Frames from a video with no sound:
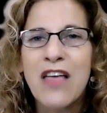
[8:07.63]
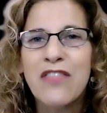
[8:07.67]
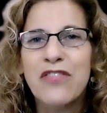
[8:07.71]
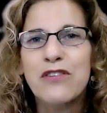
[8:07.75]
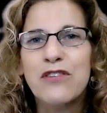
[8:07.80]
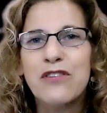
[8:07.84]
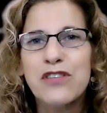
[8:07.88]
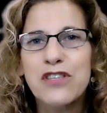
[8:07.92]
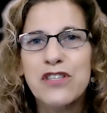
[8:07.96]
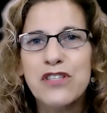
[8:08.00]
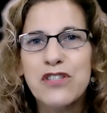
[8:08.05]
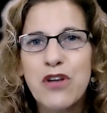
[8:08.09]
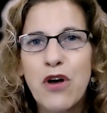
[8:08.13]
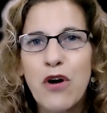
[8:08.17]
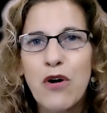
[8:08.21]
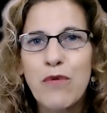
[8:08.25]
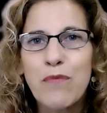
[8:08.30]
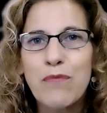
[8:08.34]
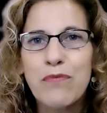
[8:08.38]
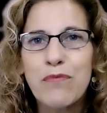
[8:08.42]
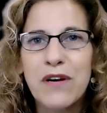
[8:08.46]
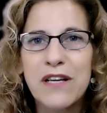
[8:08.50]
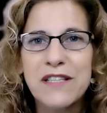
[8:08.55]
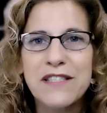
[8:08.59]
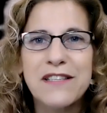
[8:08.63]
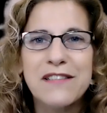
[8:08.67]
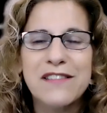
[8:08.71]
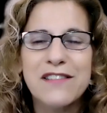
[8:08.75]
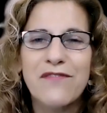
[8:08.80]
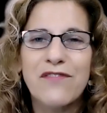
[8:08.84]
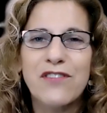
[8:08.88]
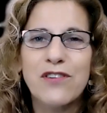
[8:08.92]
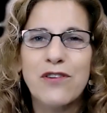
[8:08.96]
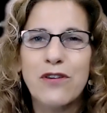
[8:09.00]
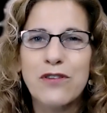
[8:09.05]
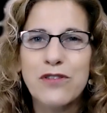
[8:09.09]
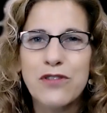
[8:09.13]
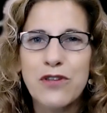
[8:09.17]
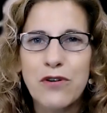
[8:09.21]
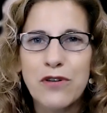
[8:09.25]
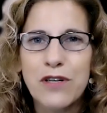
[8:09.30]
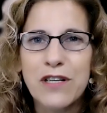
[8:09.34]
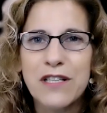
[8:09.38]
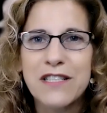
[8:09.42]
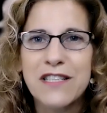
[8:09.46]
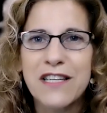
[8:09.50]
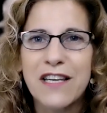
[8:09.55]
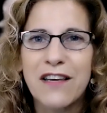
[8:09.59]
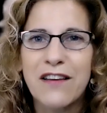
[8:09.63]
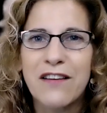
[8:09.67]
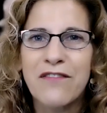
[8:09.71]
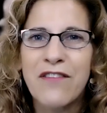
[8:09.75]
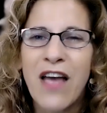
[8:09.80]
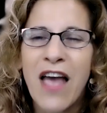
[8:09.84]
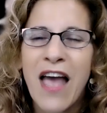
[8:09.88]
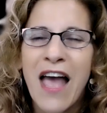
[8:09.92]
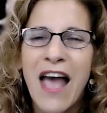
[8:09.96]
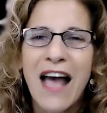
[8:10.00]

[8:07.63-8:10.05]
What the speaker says: there's no presence of an alternative.